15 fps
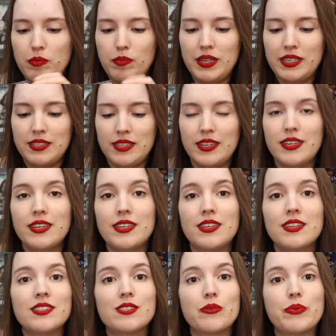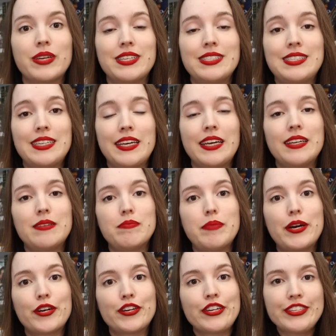the plastic so we can see it
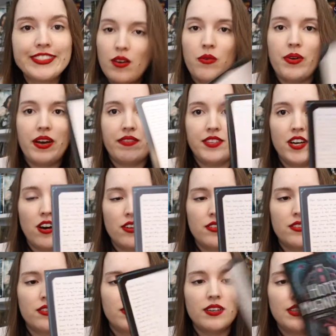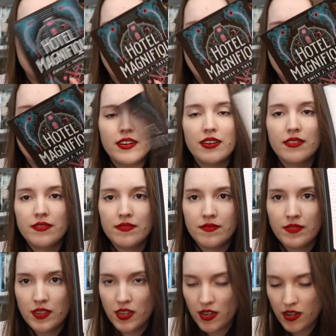better. We have the author letter
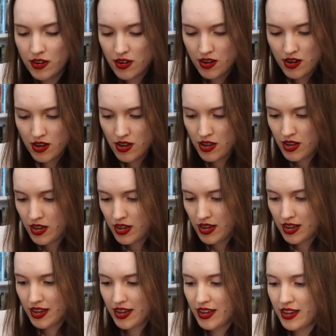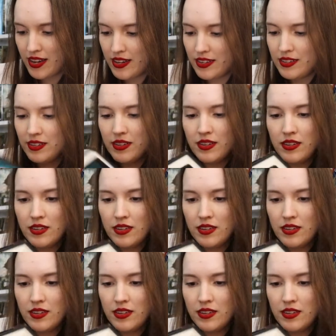here, and